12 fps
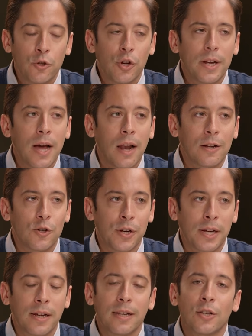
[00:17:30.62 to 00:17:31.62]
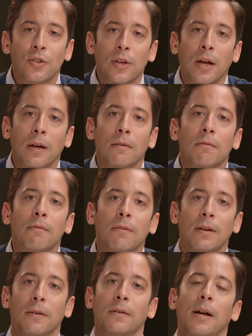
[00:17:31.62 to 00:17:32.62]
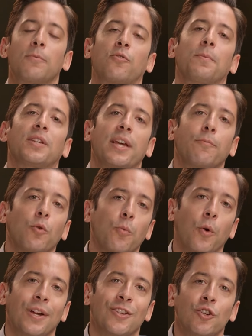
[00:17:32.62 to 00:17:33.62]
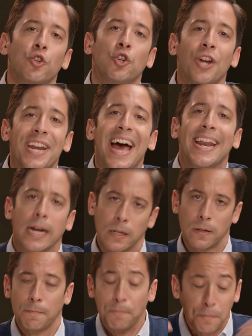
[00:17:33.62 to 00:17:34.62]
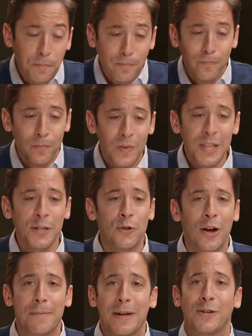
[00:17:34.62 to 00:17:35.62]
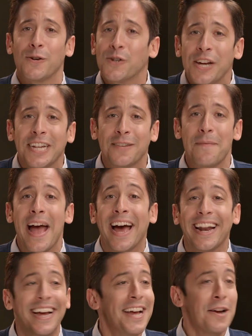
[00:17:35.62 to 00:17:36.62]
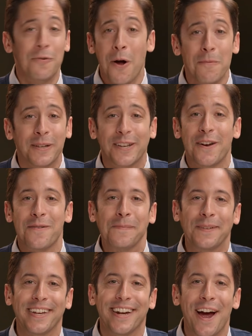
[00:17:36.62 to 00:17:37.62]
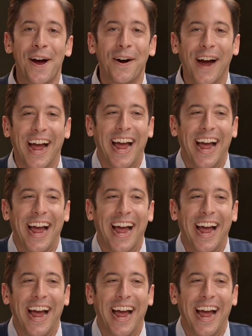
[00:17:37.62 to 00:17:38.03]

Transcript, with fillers: Genealogy is uh, uh, comes from the same root word as genetics. Talking about your genes, man, chromosomes, you know,